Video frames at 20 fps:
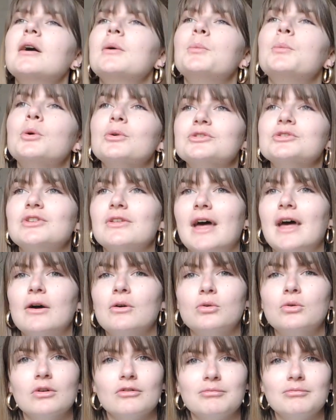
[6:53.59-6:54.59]
but also that
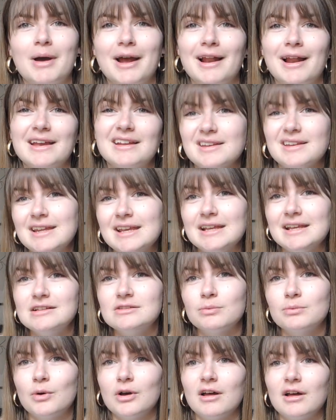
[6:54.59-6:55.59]
all of my like
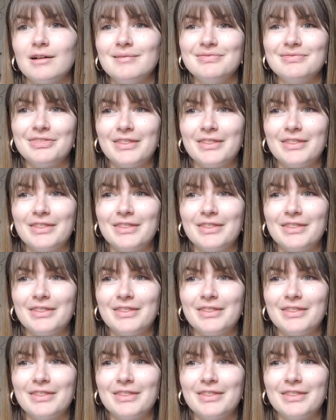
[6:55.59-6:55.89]
needs were